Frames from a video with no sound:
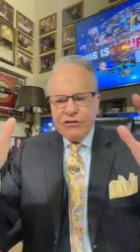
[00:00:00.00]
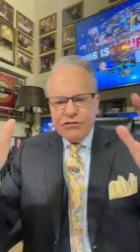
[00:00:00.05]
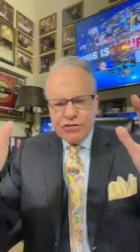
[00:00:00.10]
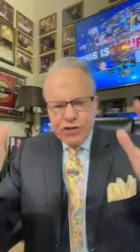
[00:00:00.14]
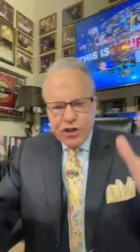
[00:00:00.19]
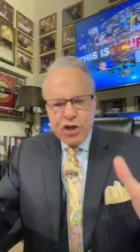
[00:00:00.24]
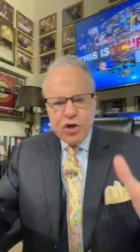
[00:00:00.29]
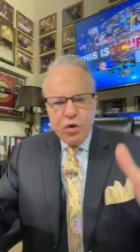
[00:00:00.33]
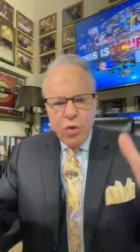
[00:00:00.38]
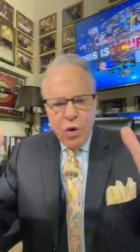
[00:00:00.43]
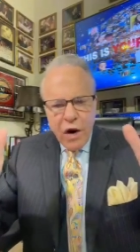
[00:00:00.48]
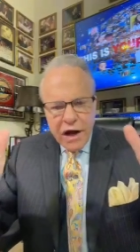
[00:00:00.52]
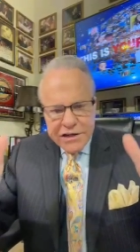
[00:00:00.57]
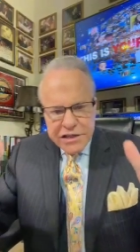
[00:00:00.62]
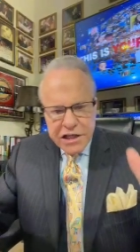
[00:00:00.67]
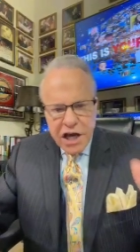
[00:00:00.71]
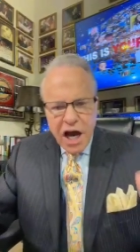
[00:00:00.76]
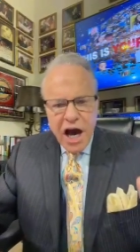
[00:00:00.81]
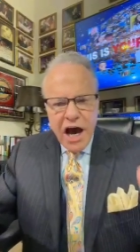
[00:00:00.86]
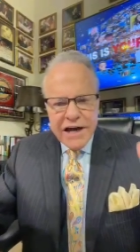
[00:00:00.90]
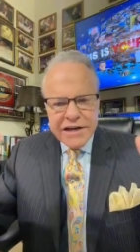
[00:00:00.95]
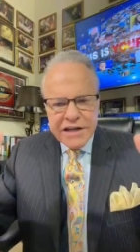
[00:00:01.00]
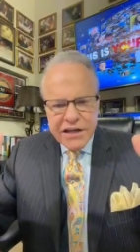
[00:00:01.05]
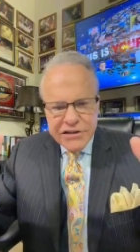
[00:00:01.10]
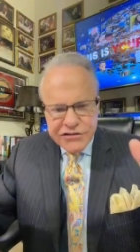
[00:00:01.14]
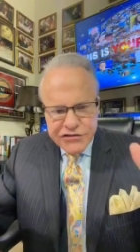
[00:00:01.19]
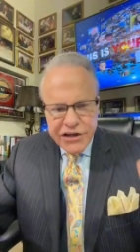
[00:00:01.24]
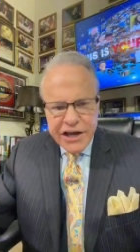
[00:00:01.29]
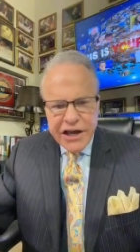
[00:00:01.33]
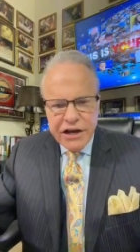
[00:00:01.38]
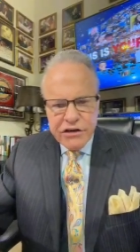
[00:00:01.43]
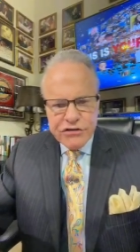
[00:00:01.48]
you do what God
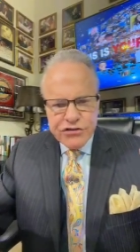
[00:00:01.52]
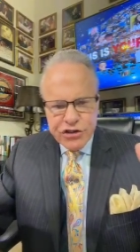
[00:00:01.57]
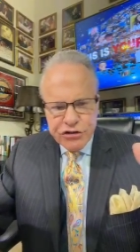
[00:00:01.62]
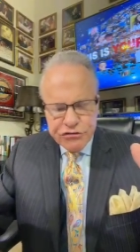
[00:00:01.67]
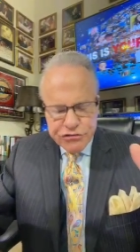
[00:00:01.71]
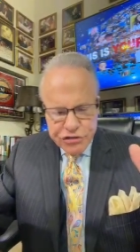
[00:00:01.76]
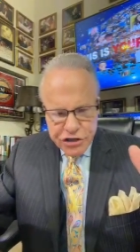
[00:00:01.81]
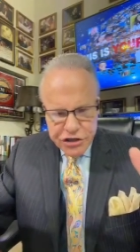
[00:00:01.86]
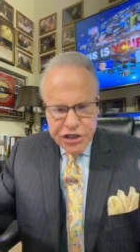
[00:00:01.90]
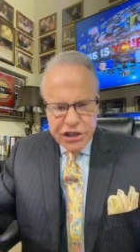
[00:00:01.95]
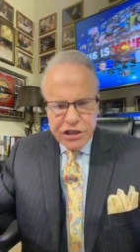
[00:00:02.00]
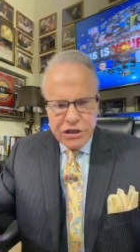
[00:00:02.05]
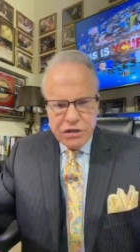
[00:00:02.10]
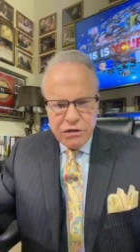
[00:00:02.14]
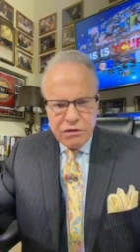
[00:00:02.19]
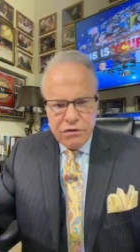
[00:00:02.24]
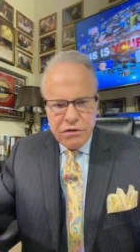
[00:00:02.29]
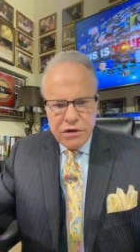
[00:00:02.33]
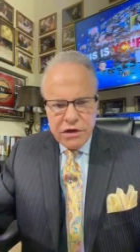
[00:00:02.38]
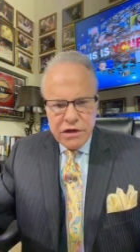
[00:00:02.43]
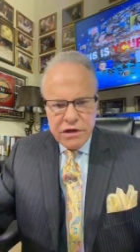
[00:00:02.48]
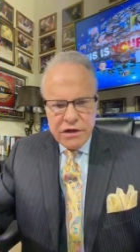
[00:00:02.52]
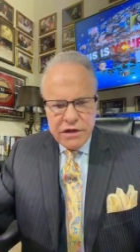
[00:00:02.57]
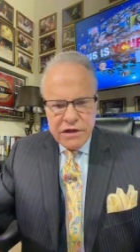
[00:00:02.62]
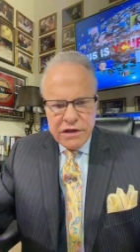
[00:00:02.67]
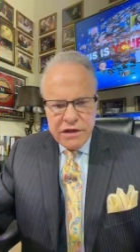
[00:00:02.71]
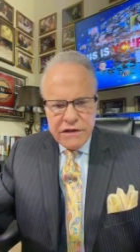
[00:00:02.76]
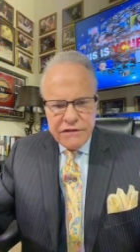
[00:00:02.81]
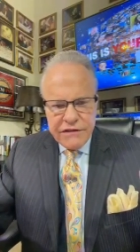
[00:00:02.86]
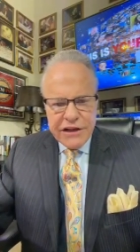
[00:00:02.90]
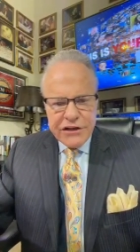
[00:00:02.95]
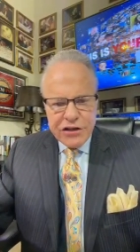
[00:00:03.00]
tells you to do,
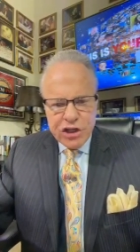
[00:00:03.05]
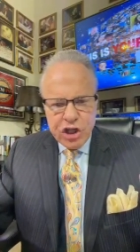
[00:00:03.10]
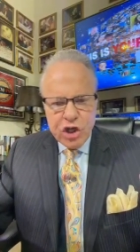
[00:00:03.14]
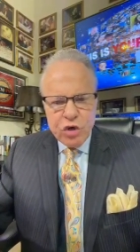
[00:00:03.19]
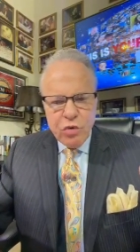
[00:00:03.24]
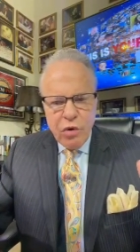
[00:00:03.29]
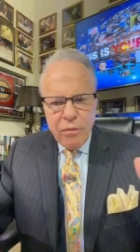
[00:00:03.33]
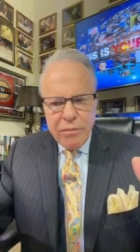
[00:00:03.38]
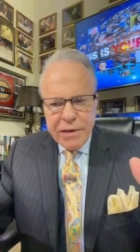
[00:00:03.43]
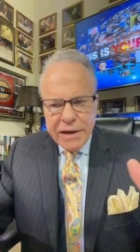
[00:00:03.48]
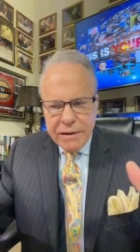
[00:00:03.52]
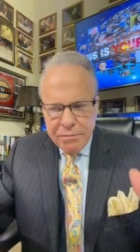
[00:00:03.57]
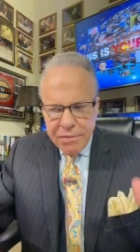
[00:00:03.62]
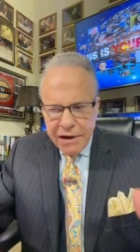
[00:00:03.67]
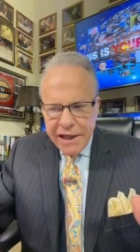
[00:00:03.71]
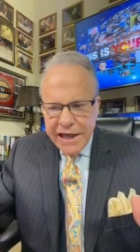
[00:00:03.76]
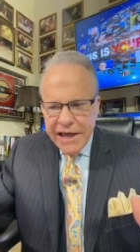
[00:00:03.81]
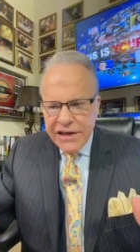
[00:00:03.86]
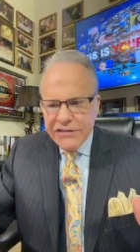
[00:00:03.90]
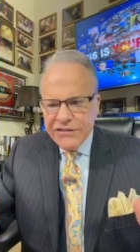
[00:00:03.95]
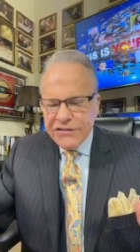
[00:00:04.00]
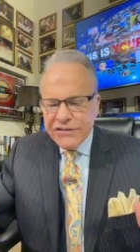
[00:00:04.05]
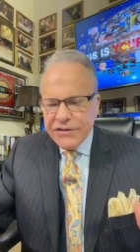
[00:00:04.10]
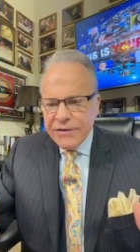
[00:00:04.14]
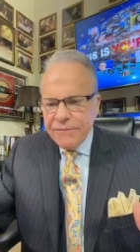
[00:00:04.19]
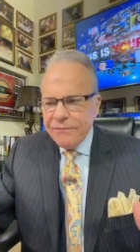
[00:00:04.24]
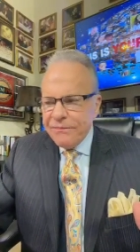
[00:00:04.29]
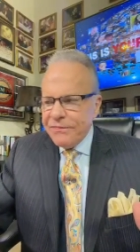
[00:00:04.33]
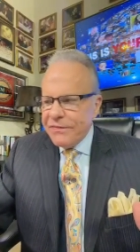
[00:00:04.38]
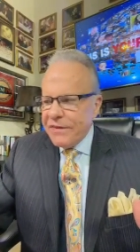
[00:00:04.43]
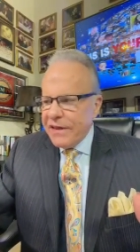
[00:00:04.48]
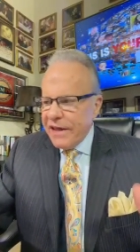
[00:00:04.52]
then you will be blessed
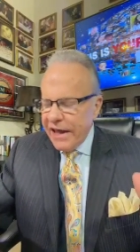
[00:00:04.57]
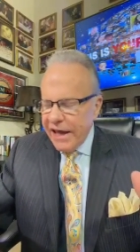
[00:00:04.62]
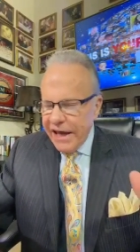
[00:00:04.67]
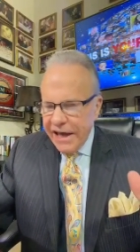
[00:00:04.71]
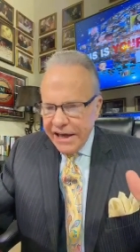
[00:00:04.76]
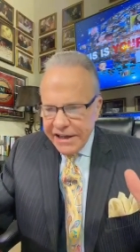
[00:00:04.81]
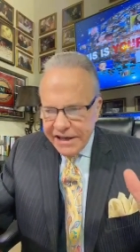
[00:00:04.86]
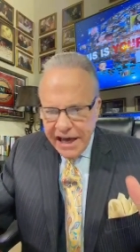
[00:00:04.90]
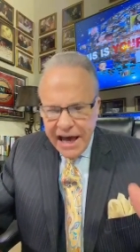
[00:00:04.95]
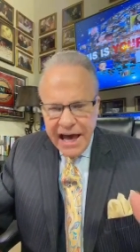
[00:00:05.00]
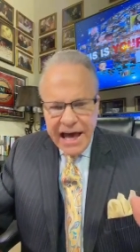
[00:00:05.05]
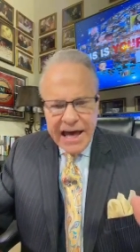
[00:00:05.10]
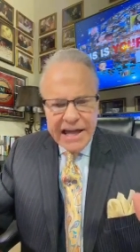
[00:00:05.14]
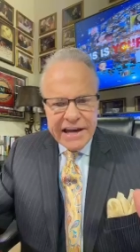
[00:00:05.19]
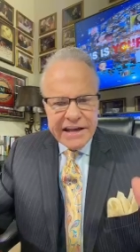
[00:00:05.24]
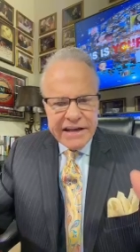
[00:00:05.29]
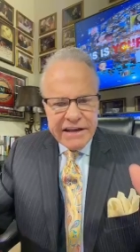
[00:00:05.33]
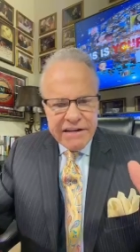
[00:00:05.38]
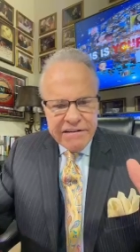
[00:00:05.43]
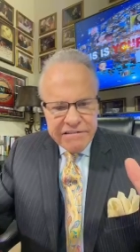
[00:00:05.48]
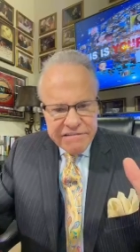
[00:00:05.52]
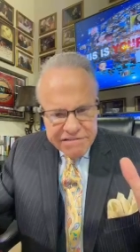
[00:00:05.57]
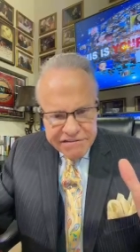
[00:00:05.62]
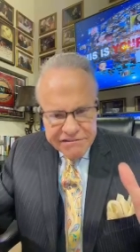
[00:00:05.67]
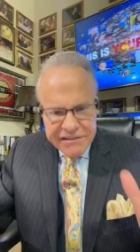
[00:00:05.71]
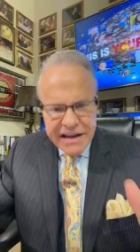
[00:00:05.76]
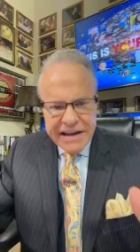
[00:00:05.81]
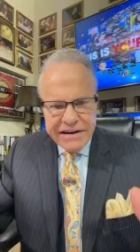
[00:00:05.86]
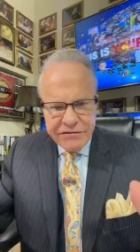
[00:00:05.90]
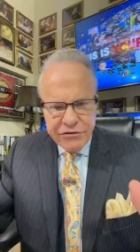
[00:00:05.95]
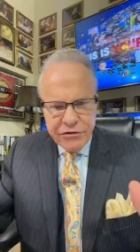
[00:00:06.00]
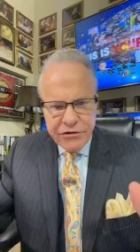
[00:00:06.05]
and highly
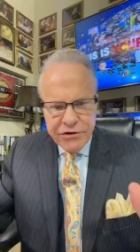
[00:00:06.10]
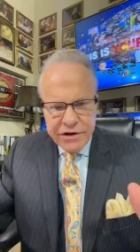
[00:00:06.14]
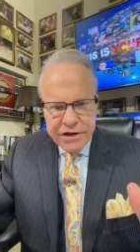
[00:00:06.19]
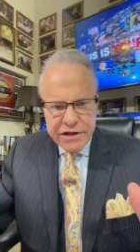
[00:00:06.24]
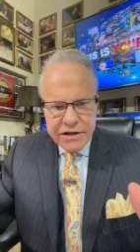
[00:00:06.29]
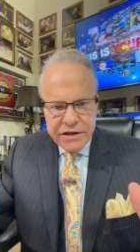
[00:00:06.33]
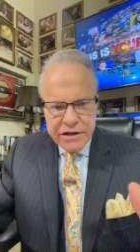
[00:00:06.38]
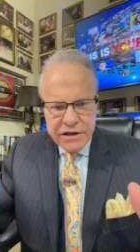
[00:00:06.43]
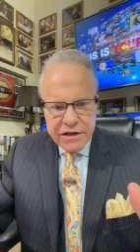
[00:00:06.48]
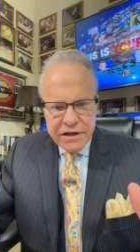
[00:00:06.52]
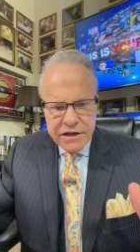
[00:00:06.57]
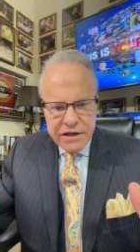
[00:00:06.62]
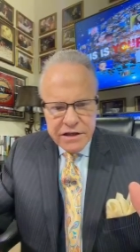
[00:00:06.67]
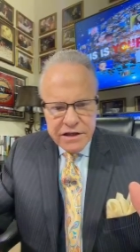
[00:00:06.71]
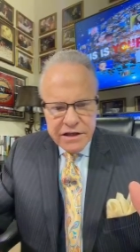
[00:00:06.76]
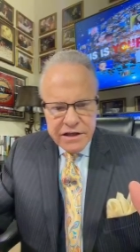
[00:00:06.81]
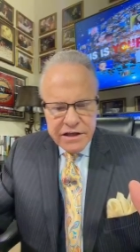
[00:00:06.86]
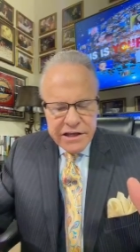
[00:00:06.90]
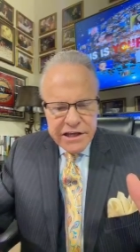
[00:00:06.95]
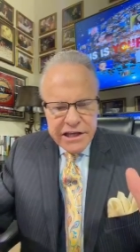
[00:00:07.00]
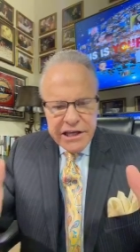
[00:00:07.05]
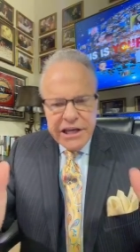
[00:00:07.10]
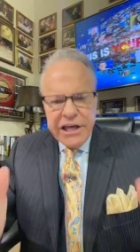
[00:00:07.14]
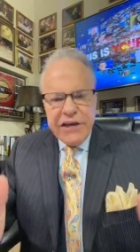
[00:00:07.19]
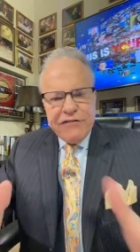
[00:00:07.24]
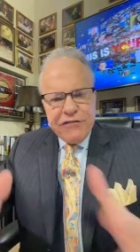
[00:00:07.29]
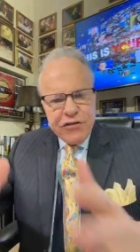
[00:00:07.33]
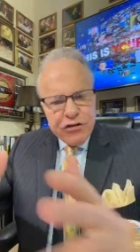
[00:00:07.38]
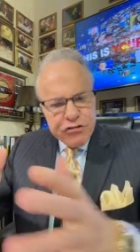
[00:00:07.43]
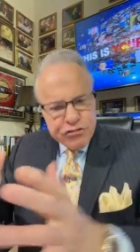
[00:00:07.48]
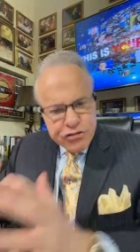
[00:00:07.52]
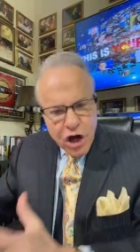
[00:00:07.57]
favored.
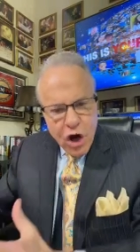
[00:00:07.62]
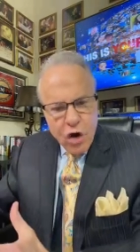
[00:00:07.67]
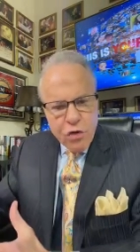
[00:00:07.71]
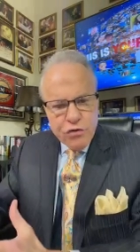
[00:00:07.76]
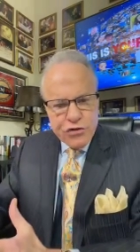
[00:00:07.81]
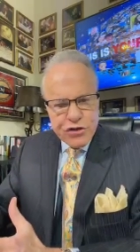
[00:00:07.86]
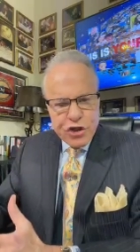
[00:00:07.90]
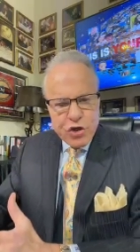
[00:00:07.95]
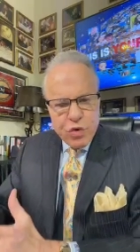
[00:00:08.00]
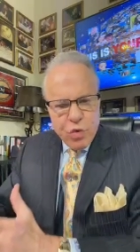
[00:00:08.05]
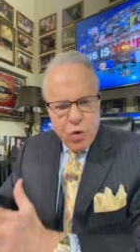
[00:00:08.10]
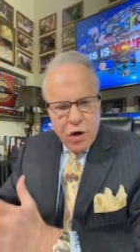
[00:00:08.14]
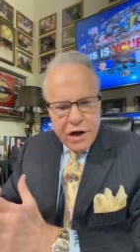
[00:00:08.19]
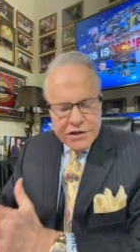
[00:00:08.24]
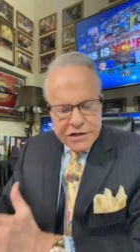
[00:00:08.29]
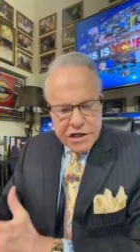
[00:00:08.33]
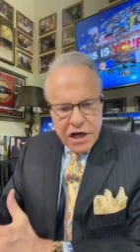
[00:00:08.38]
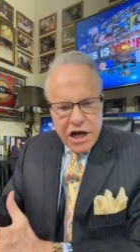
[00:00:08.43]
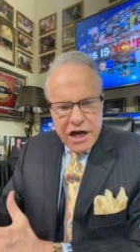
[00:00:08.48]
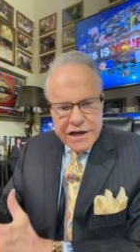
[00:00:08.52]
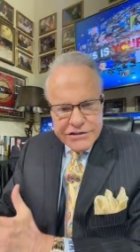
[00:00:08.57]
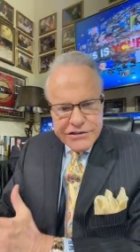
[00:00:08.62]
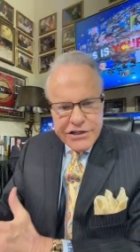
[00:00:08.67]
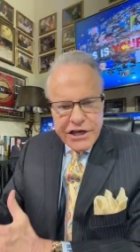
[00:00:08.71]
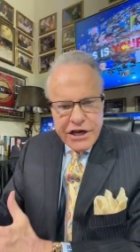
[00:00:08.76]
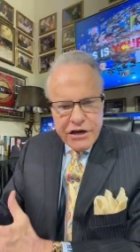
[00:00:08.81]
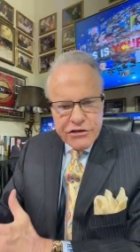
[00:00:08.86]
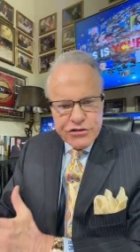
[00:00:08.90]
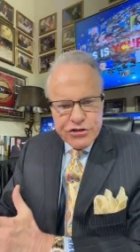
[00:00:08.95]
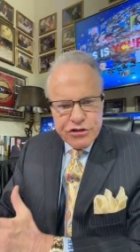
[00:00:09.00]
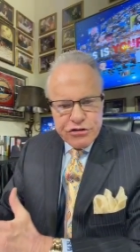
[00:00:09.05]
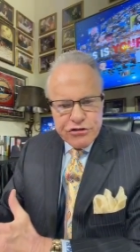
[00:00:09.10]
If you don't do what God
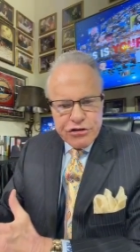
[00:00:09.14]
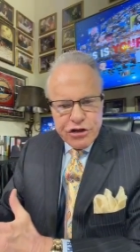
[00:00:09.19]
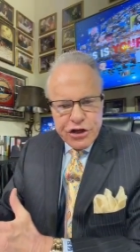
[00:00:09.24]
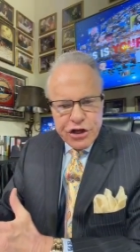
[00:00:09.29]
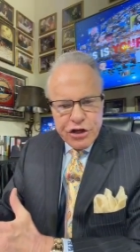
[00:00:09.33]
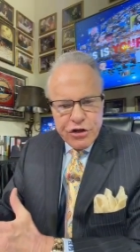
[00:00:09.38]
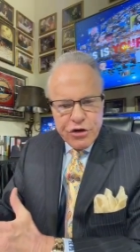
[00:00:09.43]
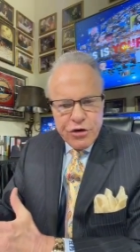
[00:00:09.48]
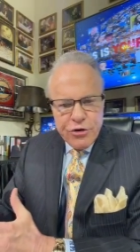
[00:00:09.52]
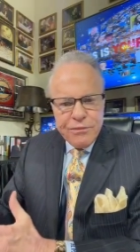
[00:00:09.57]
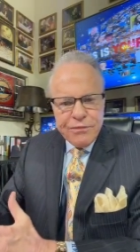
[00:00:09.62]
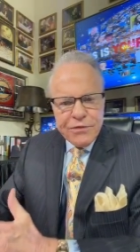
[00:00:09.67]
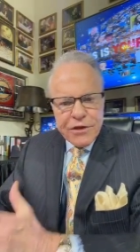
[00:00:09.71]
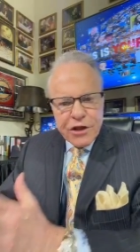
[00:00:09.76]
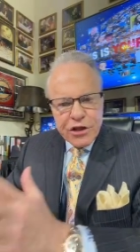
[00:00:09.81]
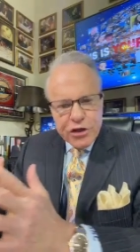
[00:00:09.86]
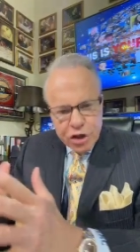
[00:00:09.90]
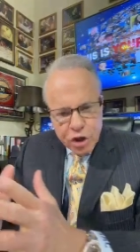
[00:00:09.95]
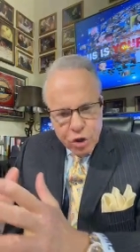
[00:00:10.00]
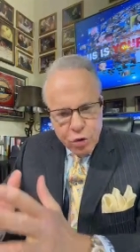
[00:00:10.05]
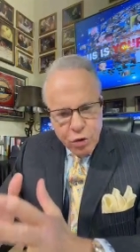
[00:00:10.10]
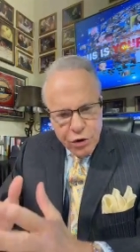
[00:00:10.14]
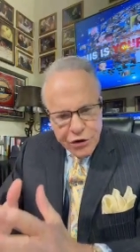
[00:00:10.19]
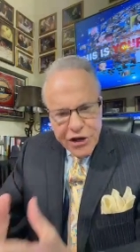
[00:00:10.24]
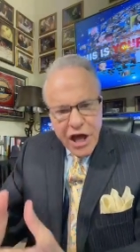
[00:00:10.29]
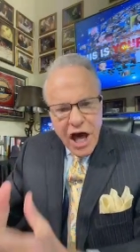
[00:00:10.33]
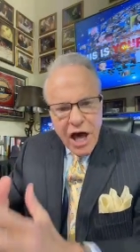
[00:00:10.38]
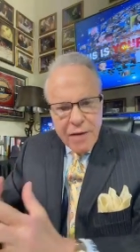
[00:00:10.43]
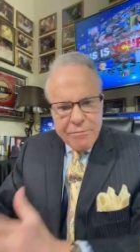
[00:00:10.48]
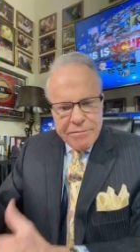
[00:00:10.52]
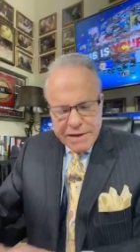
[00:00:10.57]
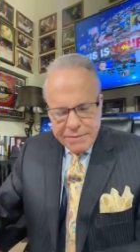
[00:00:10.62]
tells you to do, you will
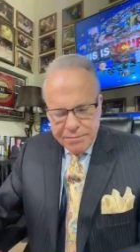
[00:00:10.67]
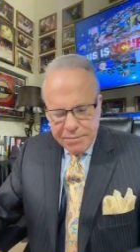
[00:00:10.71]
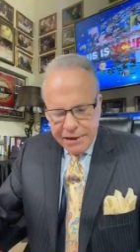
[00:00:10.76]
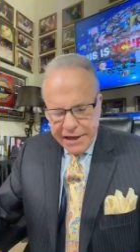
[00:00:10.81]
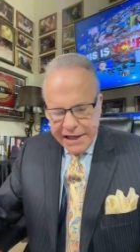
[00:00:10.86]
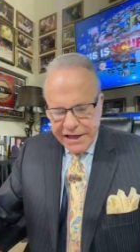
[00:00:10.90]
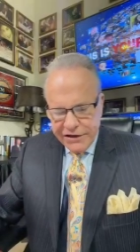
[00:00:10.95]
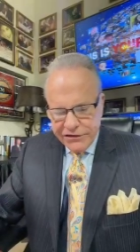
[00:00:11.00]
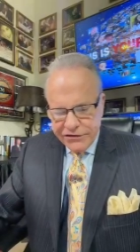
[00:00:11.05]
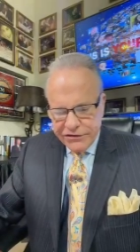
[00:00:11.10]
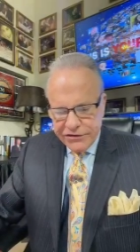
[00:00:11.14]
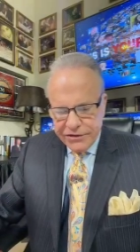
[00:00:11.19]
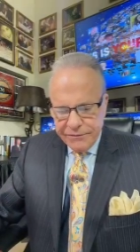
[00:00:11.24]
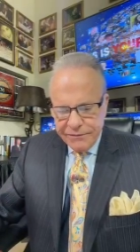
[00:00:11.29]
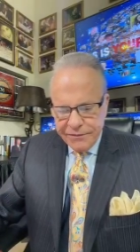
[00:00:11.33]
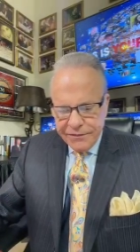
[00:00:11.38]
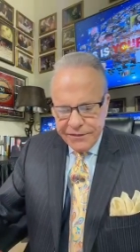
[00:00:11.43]
not be blessed